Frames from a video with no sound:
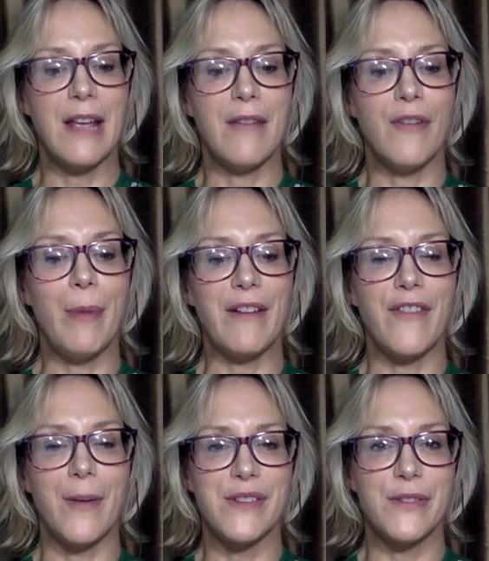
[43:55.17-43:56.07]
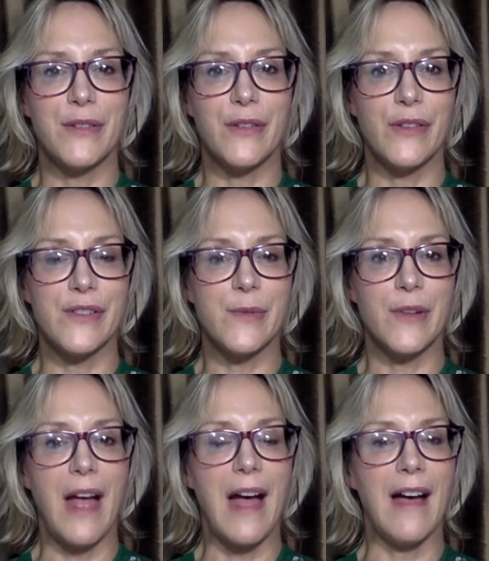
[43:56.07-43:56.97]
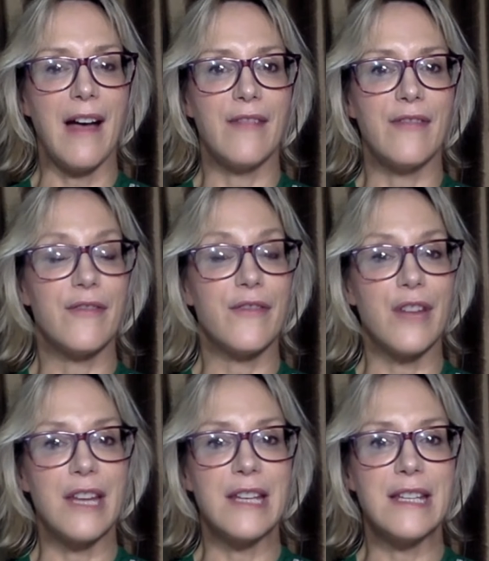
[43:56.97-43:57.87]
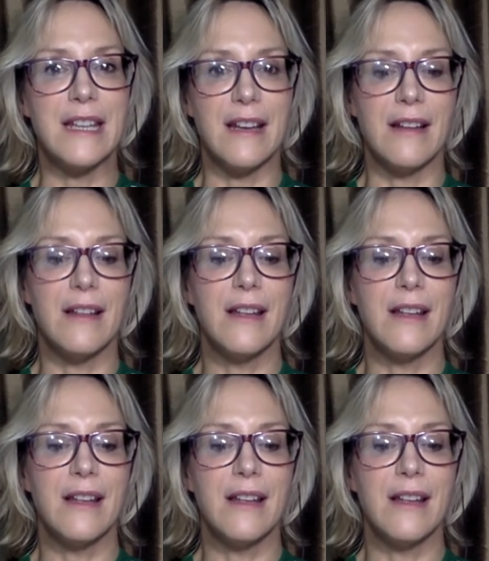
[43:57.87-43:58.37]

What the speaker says: Vopak Pharmaceuticals will have for India